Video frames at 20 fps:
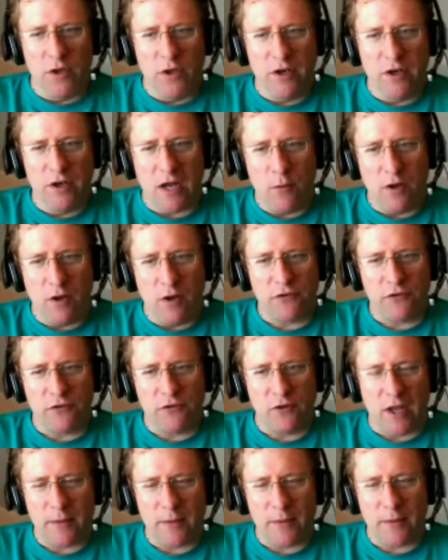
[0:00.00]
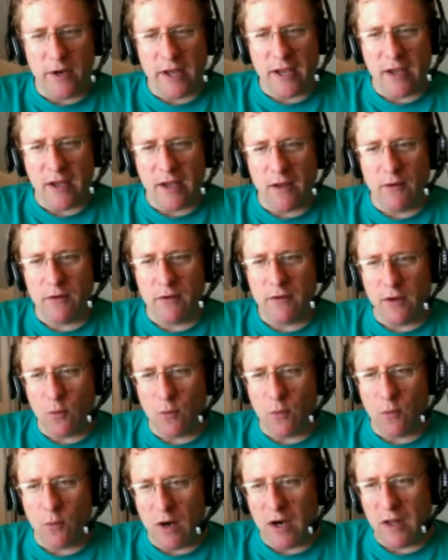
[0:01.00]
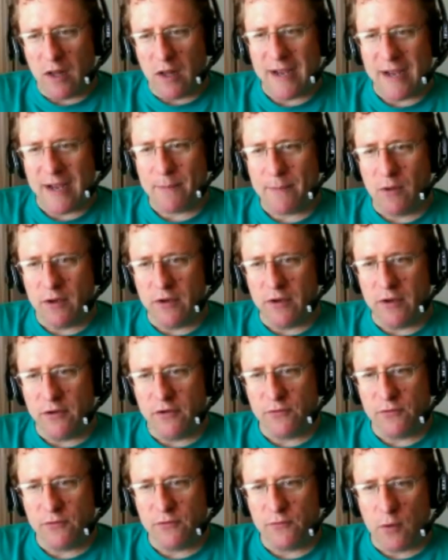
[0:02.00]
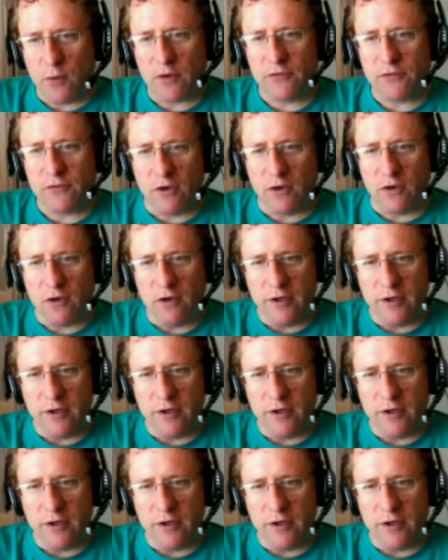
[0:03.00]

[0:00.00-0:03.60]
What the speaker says: would also like to point out that while Apple is focused on